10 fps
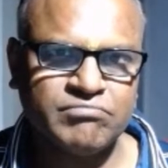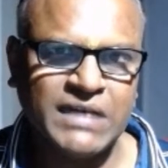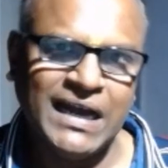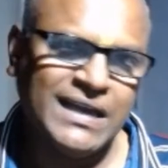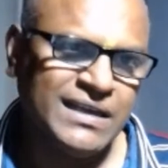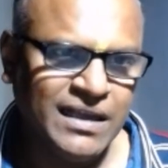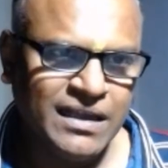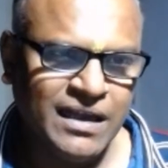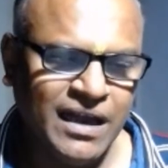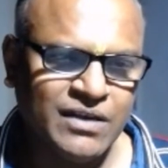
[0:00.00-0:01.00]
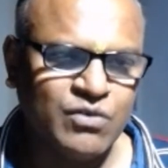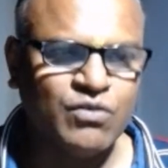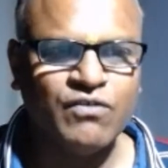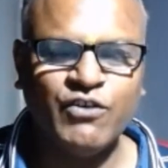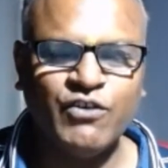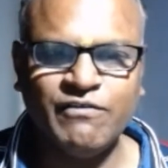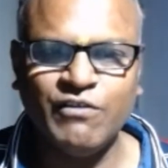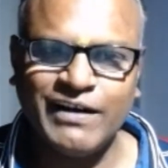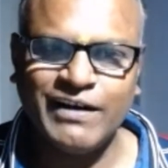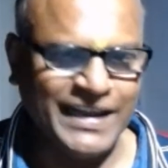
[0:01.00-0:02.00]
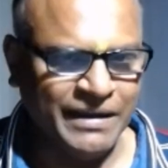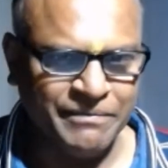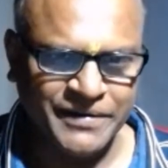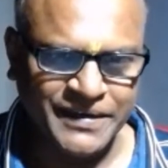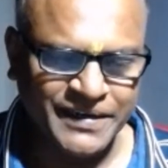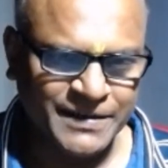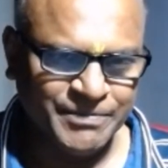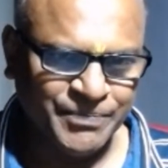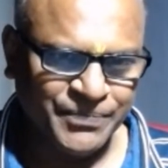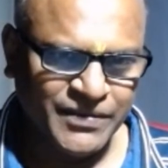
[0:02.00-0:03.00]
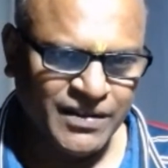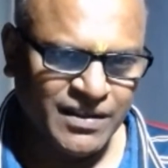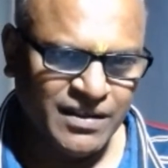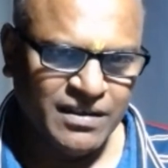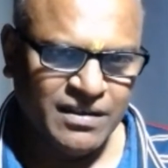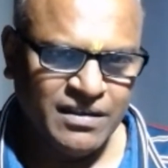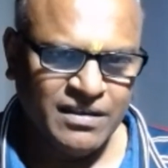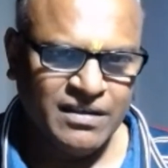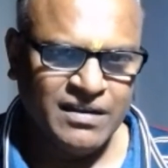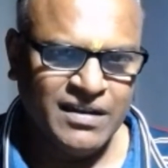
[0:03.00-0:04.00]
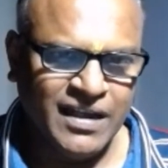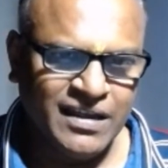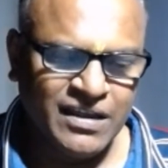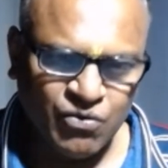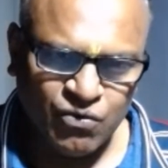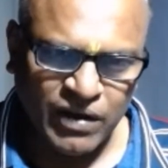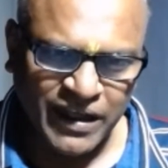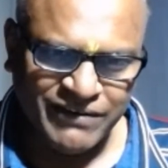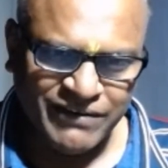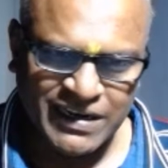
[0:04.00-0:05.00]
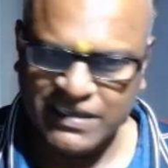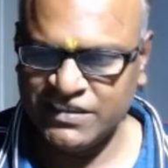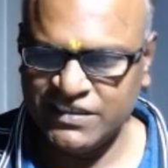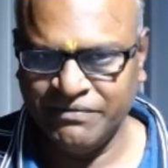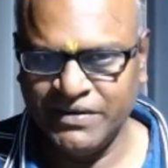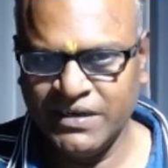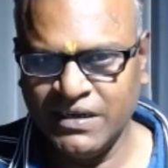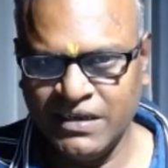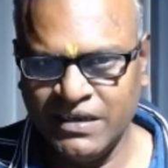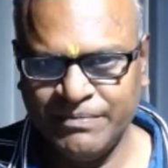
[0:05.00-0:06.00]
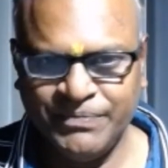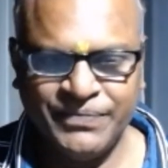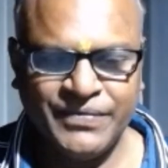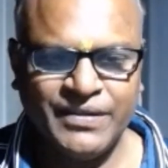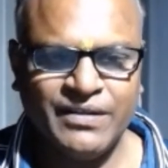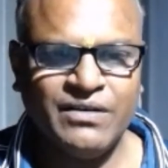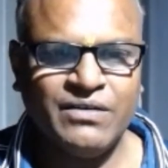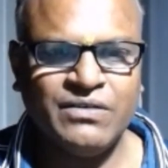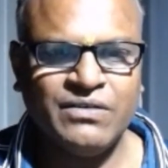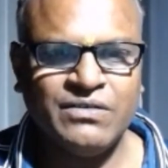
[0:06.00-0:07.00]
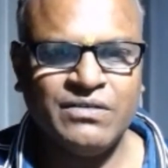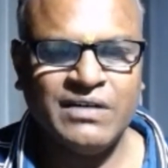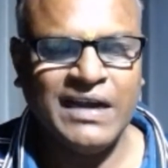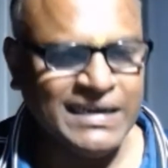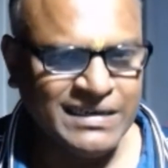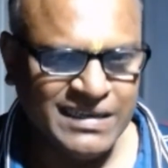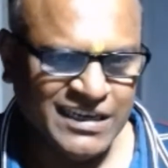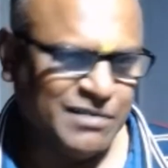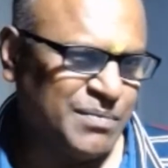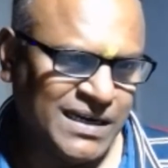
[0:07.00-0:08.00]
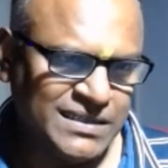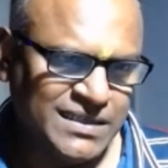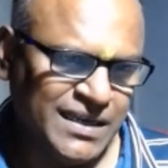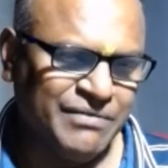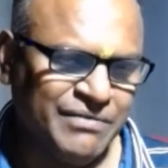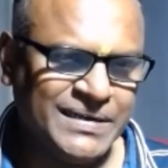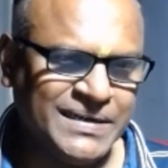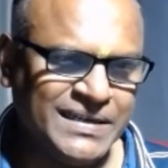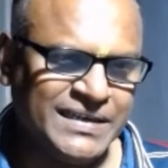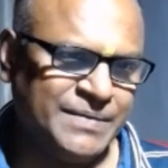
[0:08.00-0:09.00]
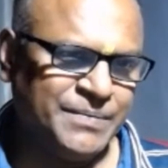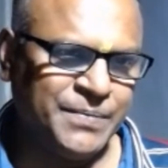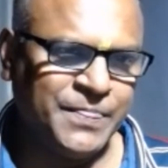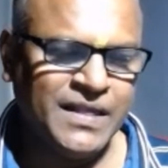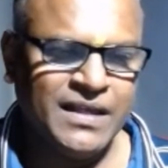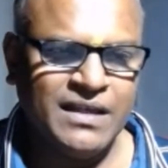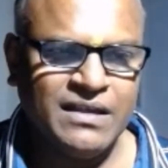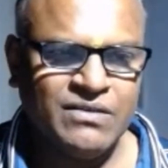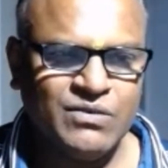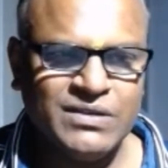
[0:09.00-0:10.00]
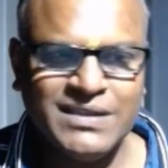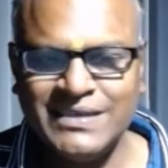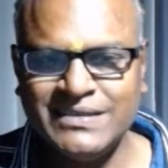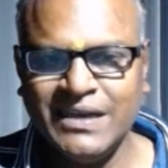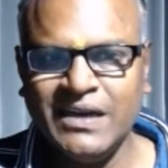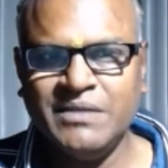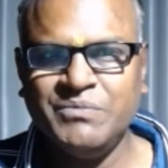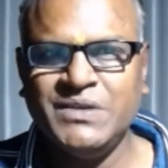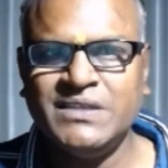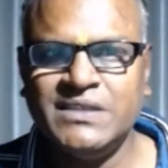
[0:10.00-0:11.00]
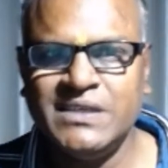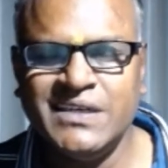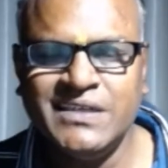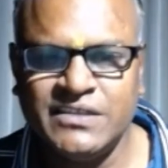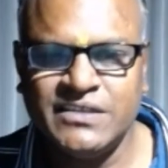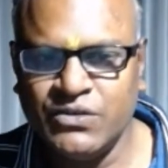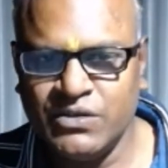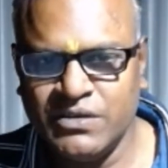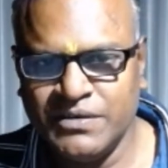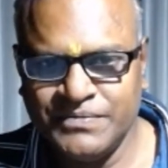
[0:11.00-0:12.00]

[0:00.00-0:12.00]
I I go for a walk every day, like you have lunch every day, or I take bath every day. So these are the mean. It's truth.